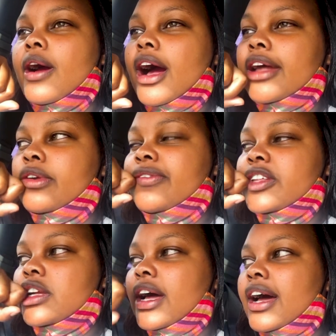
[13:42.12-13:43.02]
I don't know if
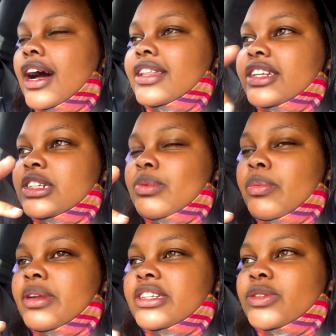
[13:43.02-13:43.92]
there are other cheaper
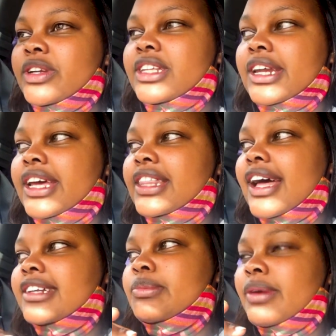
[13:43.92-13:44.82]
places or anything like
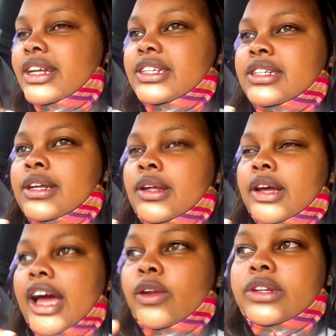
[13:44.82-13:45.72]
that, but
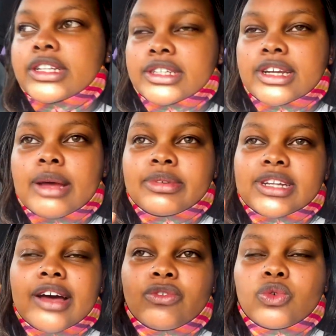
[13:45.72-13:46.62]
I know Tiles and Carpet
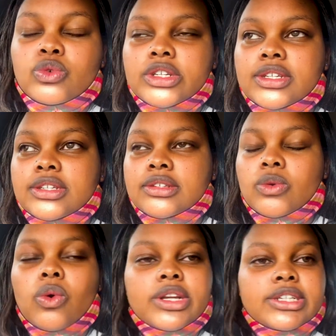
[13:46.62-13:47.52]
have good
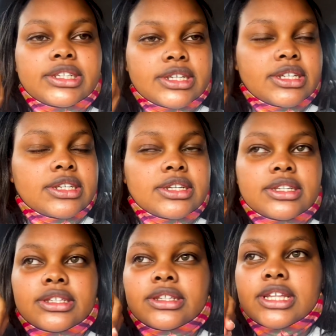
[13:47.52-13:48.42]
quality
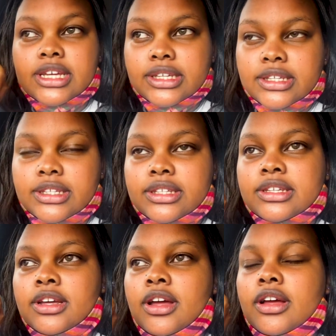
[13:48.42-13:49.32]
things,
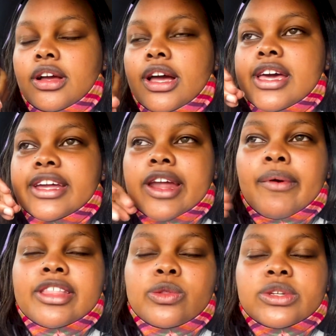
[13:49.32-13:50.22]
and I
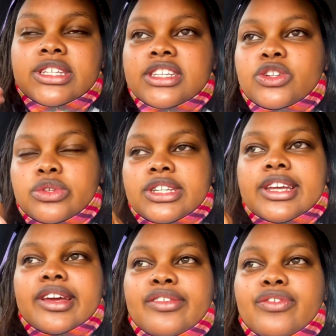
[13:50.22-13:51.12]
want those seats to
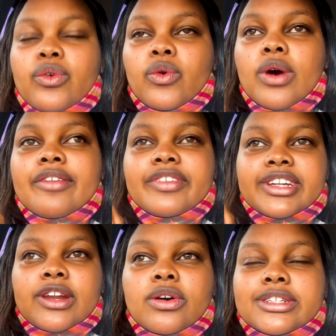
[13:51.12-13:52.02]
stay for a very
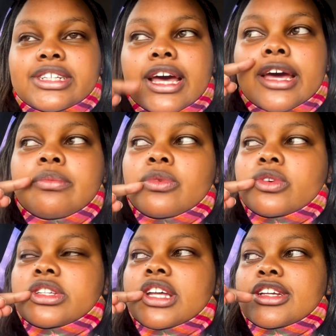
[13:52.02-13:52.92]
long time
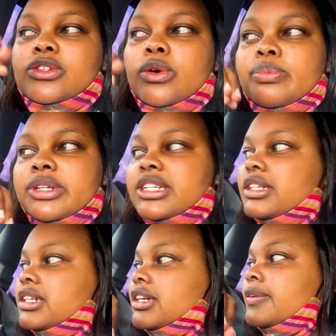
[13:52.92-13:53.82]
because they are so
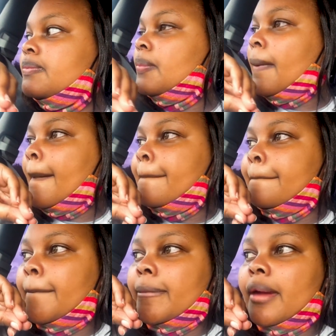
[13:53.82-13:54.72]
pretty
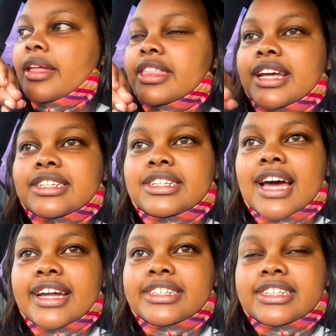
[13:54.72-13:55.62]
and they are
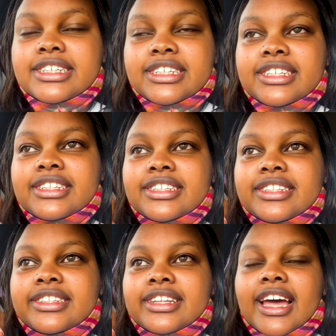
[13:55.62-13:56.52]
sturdy.
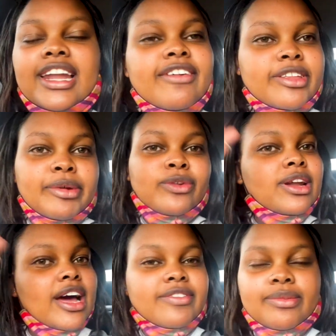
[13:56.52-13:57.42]
I love them. I know I'll
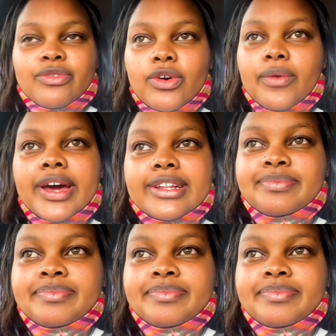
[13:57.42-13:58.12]
have them for a while.